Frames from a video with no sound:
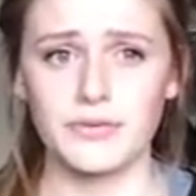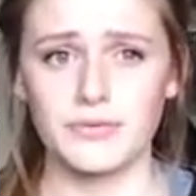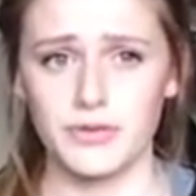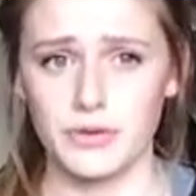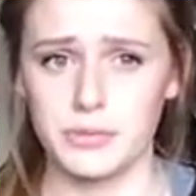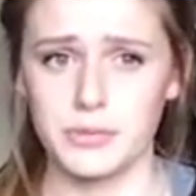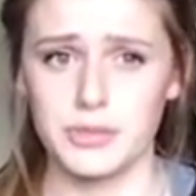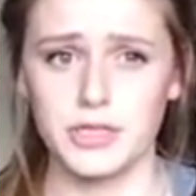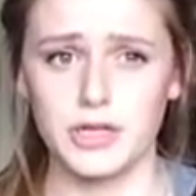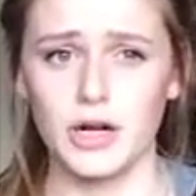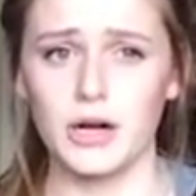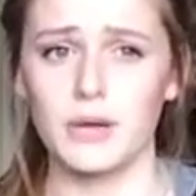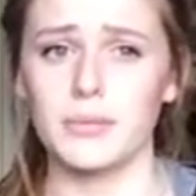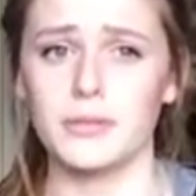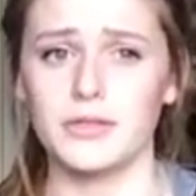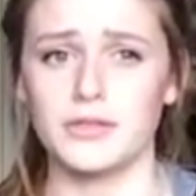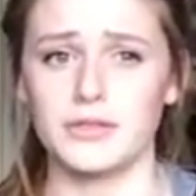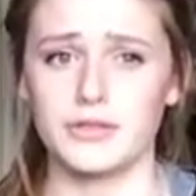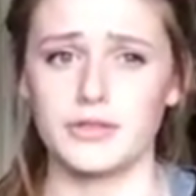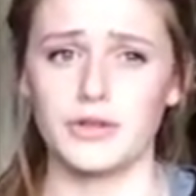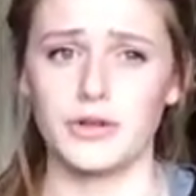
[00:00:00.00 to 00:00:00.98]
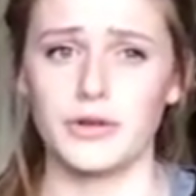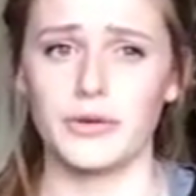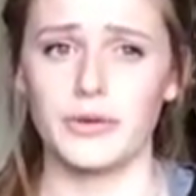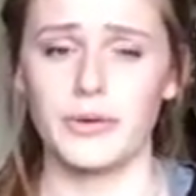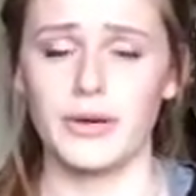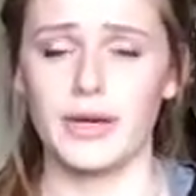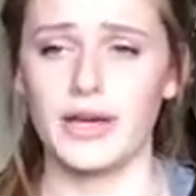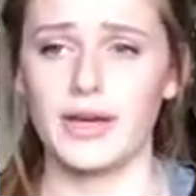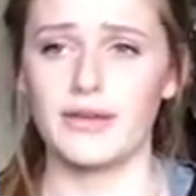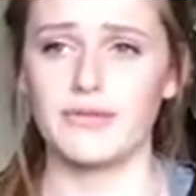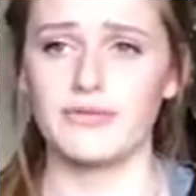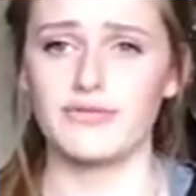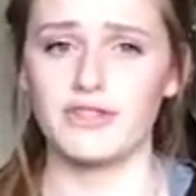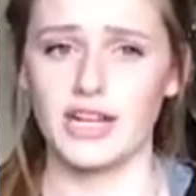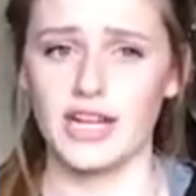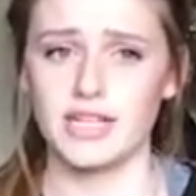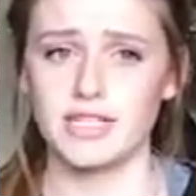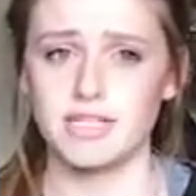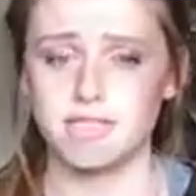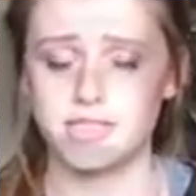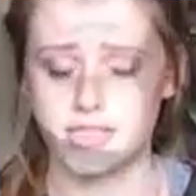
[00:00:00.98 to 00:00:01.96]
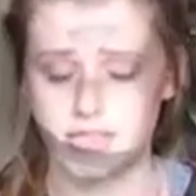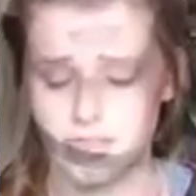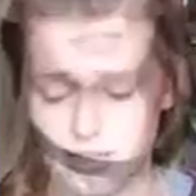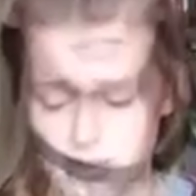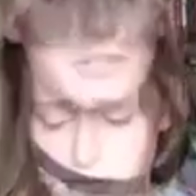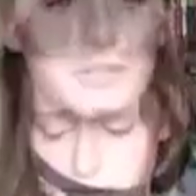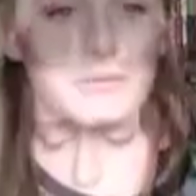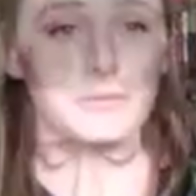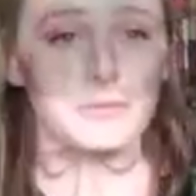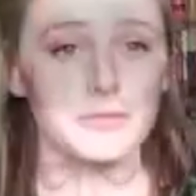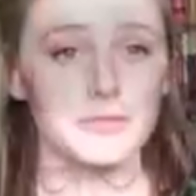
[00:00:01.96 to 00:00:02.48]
for pyjamas, so it related to it.